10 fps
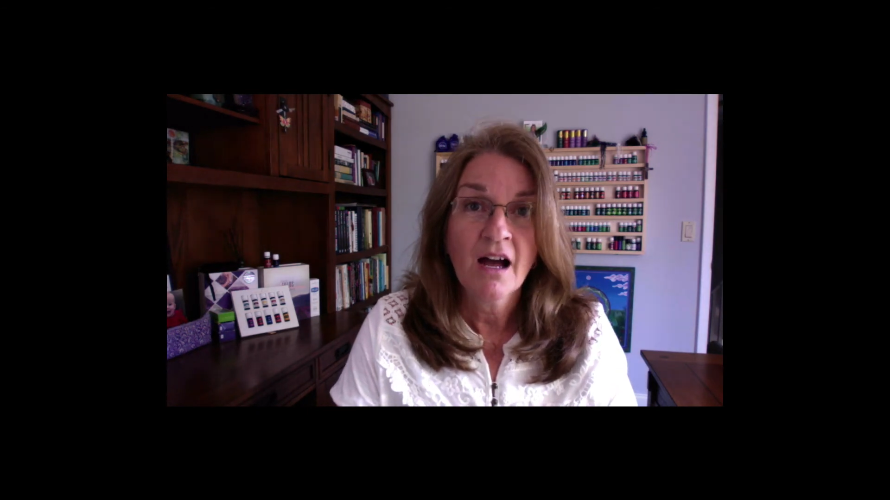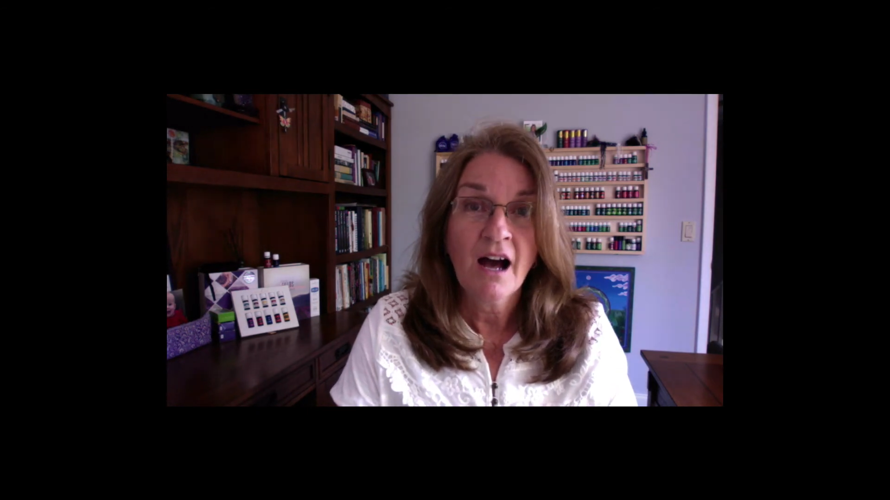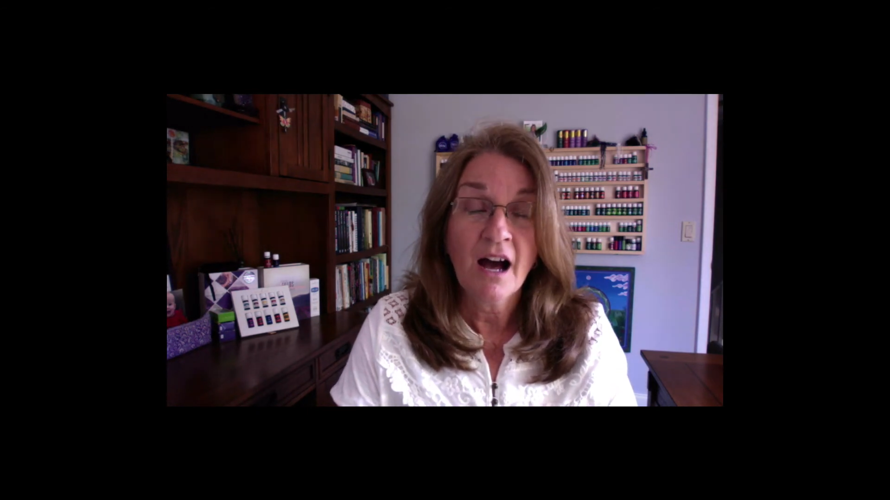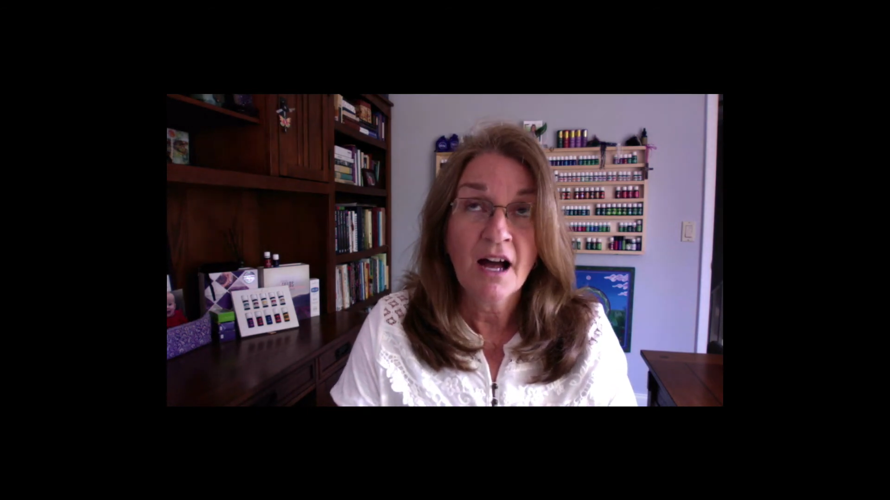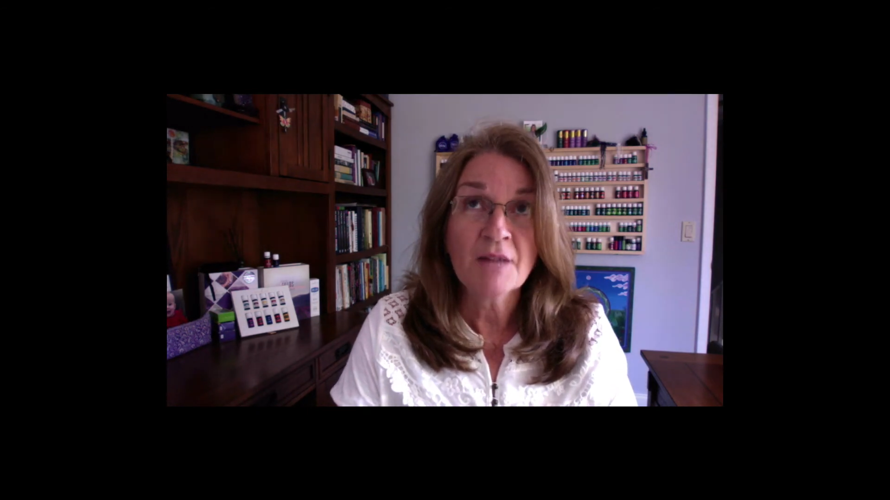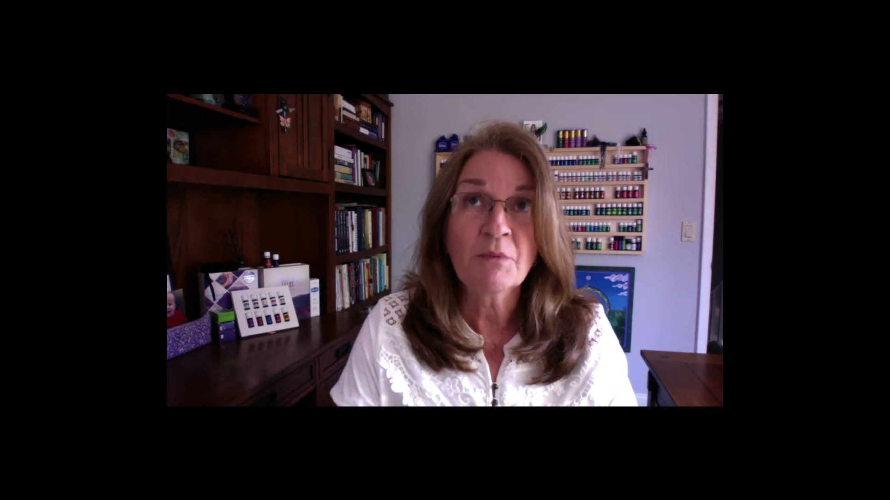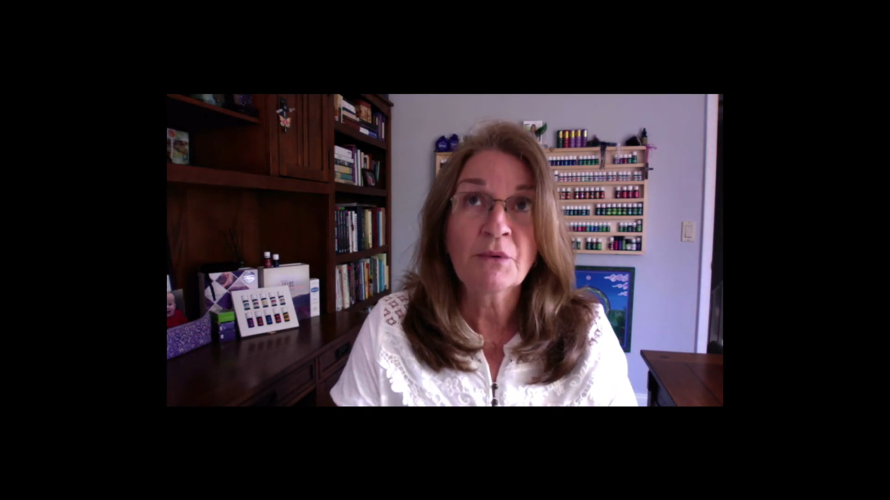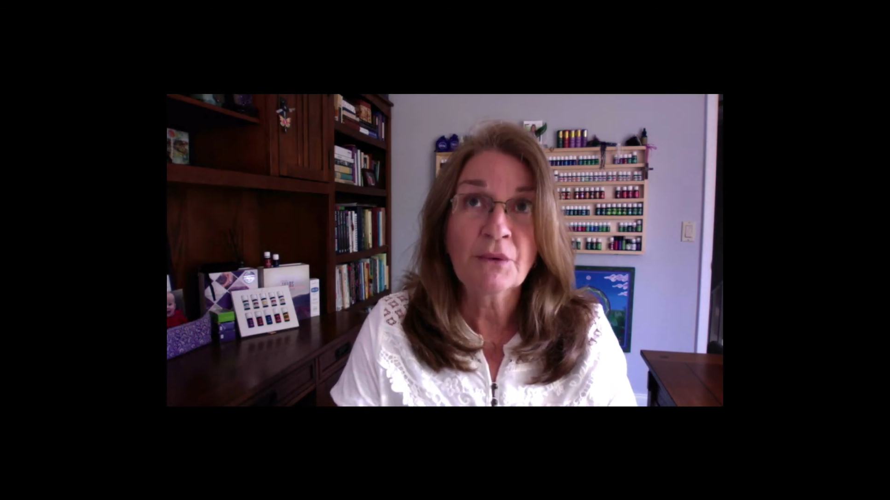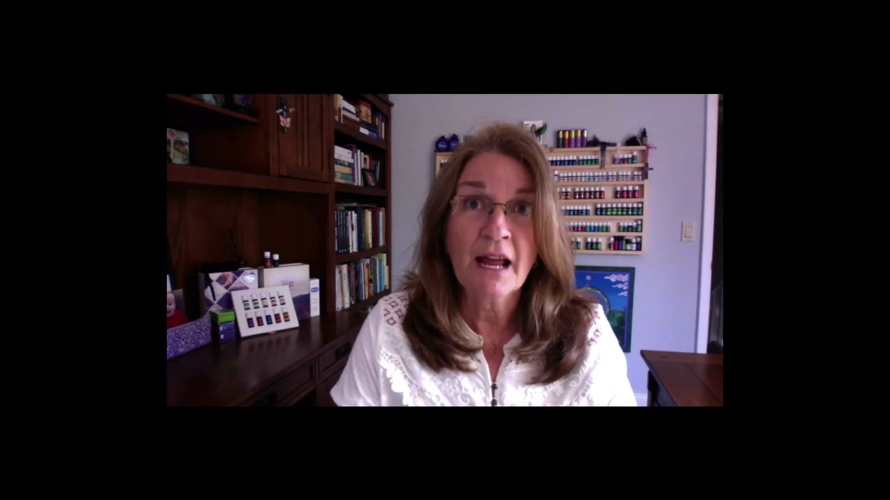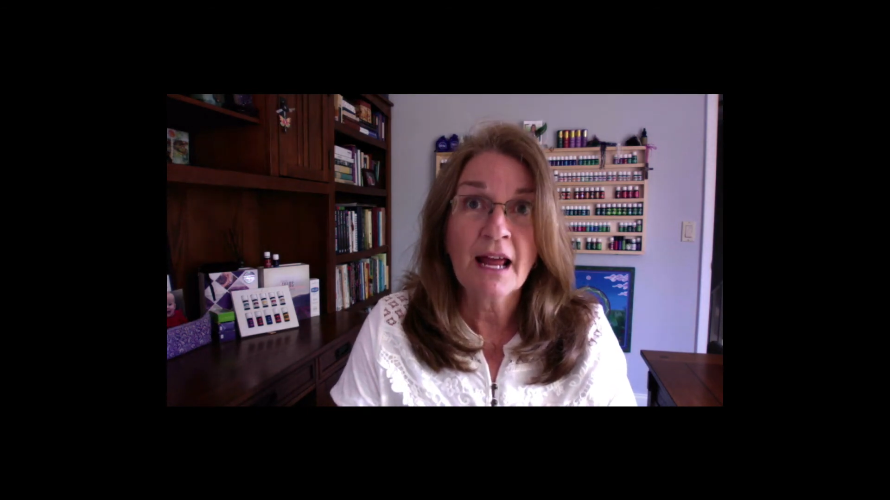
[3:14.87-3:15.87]
I
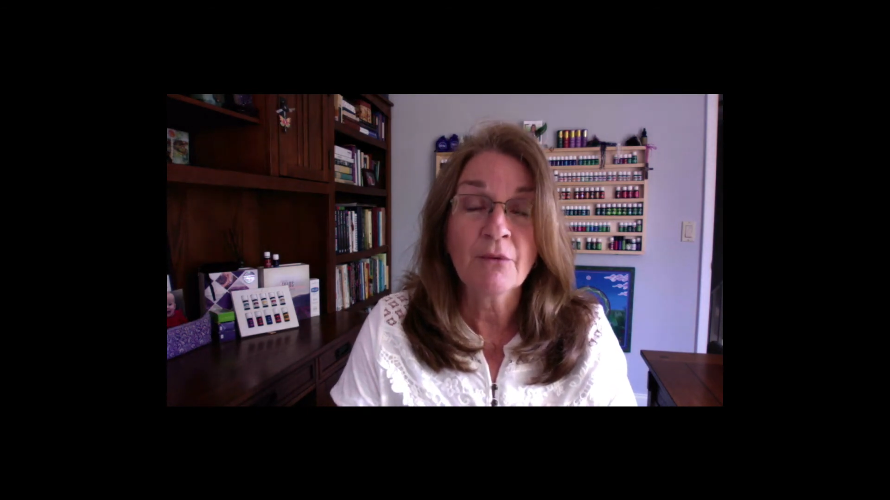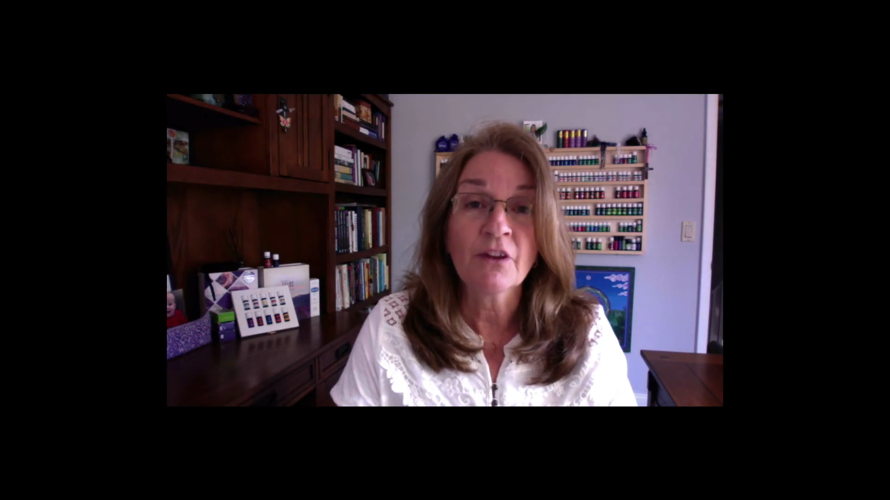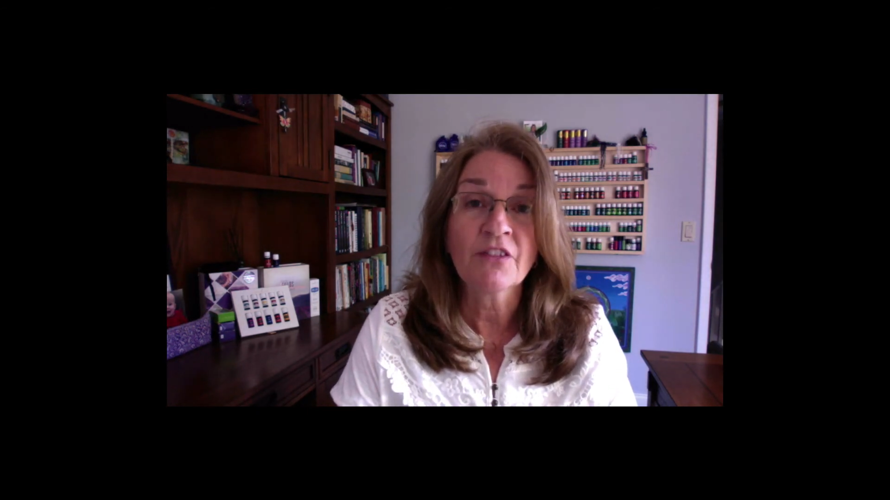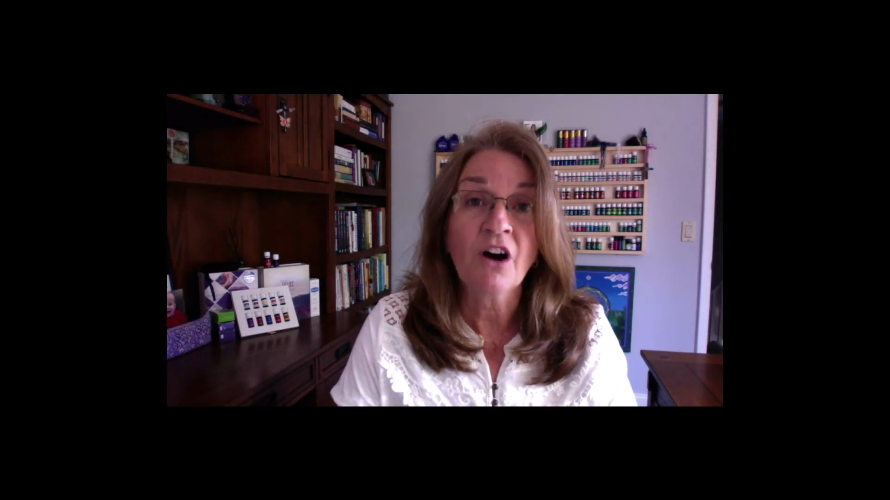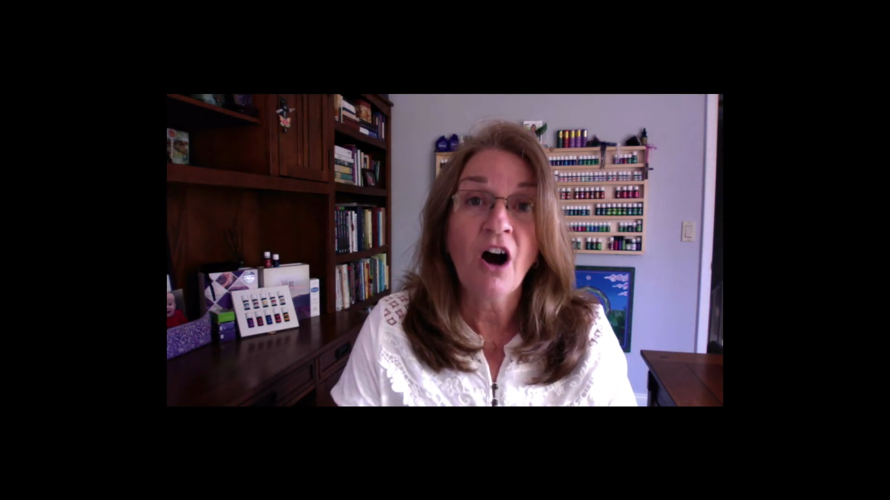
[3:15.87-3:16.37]
pray with